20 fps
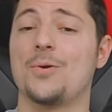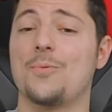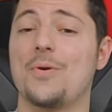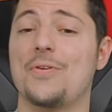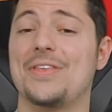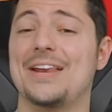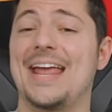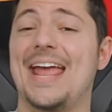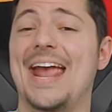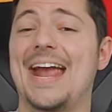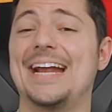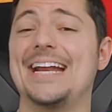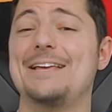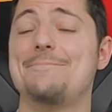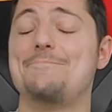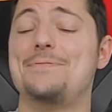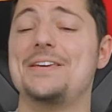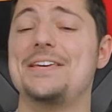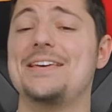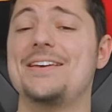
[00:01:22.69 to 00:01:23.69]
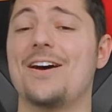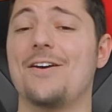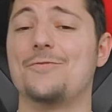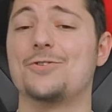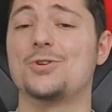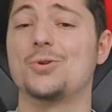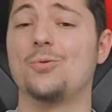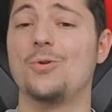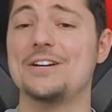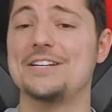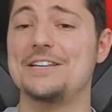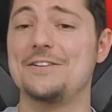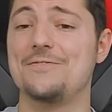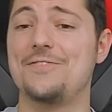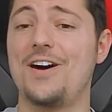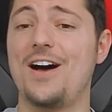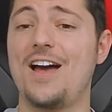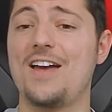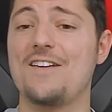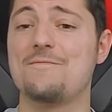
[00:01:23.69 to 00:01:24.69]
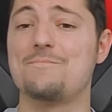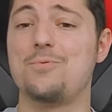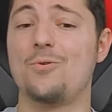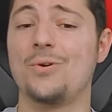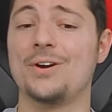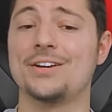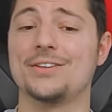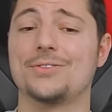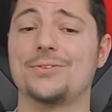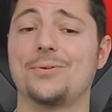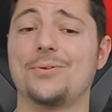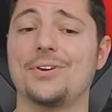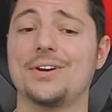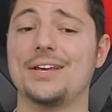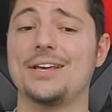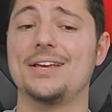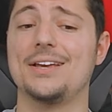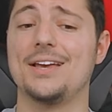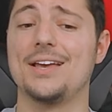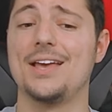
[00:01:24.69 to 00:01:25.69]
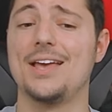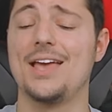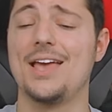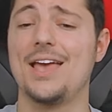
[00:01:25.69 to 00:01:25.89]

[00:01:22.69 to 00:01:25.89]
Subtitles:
with an ADP of 25.3.